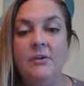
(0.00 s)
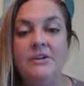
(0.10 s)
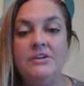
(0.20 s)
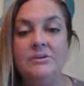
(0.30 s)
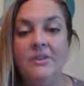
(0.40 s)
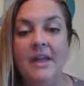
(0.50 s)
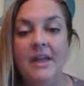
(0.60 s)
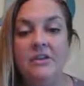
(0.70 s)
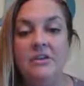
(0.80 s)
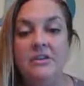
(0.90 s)
we do
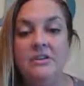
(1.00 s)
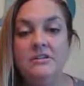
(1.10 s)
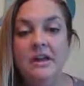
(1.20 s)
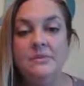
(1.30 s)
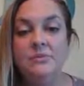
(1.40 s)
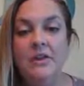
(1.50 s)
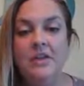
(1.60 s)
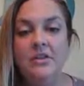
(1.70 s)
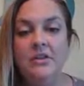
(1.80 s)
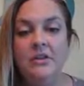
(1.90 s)
length times width.